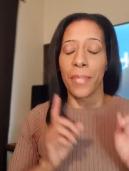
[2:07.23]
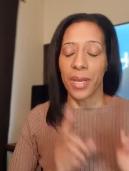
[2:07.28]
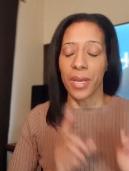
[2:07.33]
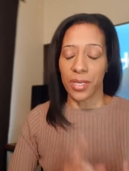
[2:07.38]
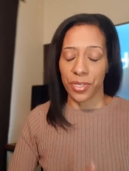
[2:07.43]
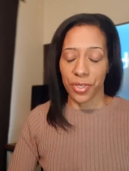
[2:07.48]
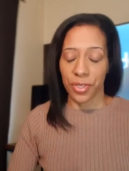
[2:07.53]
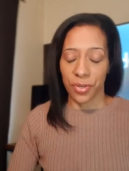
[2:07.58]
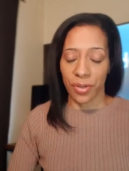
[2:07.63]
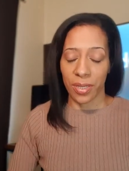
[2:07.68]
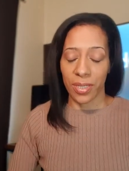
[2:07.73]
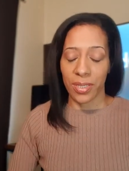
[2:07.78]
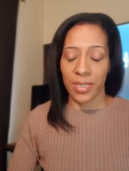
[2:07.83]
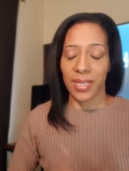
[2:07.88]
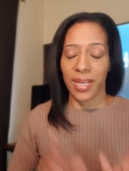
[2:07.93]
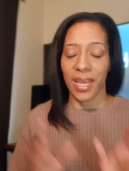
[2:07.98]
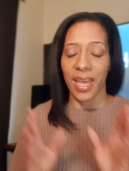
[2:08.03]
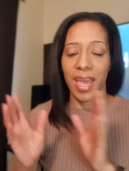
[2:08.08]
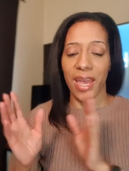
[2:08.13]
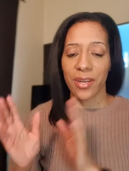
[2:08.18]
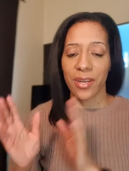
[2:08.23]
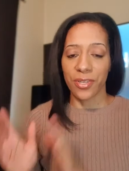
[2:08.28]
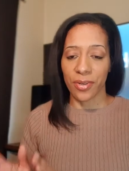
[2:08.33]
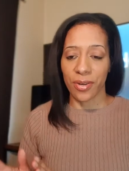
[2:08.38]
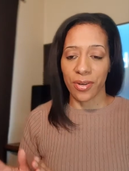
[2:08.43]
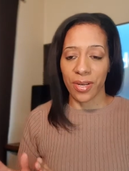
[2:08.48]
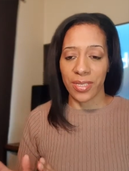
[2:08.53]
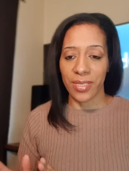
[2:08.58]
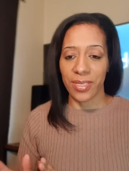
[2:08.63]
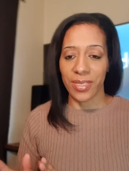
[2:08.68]
mistrust
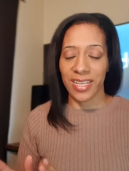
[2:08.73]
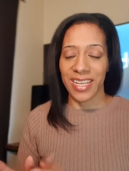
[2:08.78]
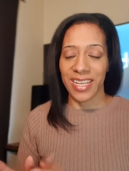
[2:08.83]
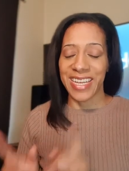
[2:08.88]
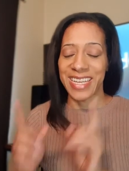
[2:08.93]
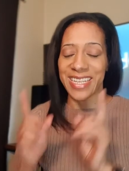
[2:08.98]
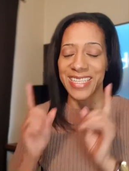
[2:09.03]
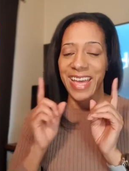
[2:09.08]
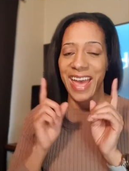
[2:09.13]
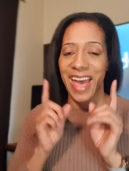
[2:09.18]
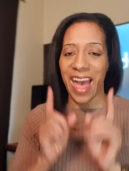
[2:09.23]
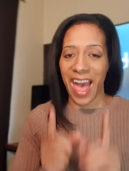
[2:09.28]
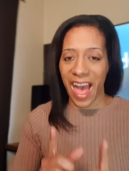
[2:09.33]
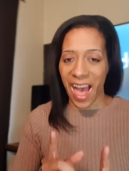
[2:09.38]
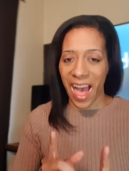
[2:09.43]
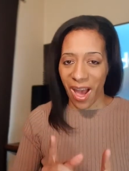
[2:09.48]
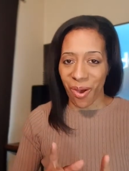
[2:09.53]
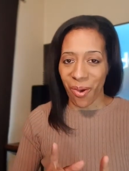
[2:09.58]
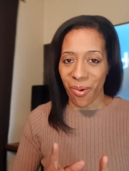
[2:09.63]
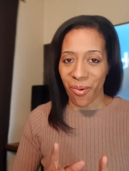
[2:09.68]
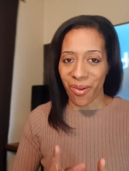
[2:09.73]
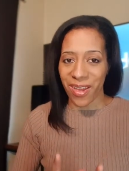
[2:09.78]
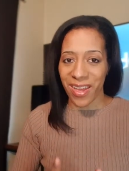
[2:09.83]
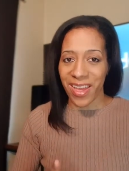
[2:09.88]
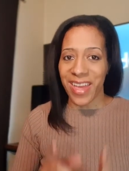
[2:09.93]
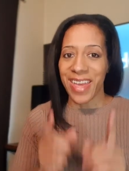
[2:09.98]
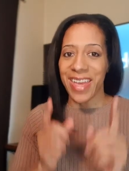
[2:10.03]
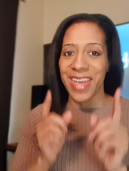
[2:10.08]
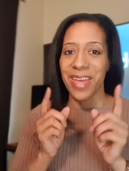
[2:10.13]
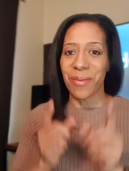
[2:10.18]
and trust is
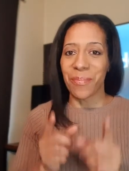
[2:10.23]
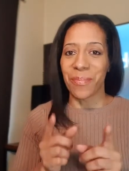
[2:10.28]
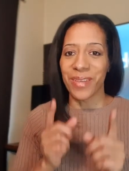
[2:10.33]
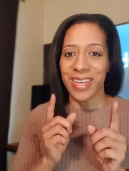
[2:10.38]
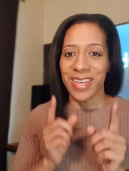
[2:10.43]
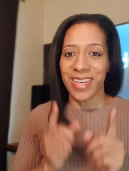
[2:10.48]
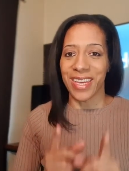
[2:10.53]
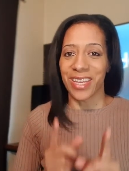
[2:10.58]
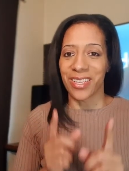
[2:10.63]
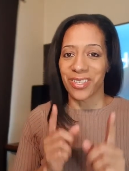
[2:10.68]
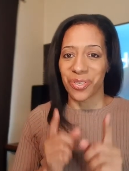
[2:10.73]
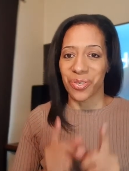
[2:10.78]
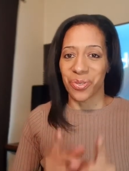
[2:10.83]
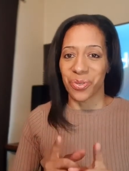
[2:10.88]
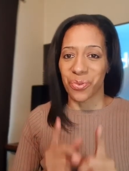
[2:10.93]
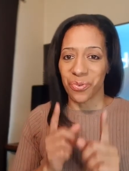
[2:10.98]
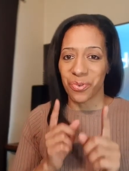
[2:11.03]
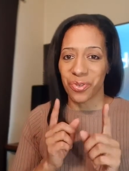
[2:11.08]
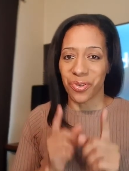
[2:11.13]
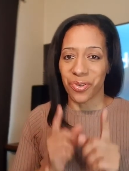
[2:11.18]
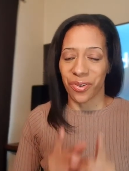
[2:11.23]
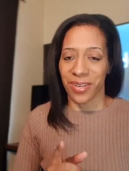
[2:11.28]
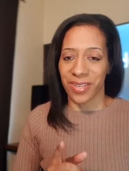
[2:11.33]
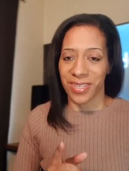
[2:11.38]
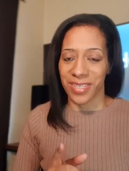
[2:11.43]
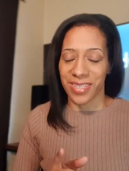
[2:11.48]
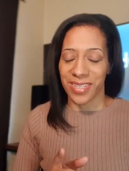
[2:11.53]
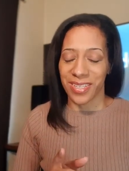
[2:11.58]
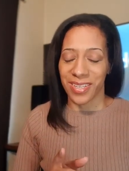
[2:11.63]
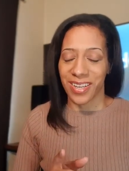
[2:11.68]
how it begins to
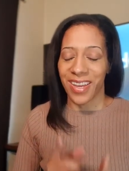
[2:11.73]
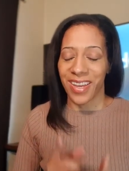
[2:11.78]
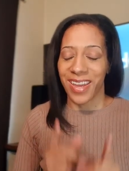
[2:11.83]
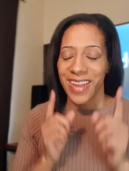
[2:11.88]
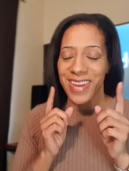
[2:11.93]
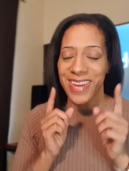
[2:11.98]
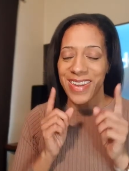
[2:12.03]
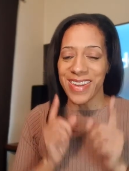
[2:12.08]
trust.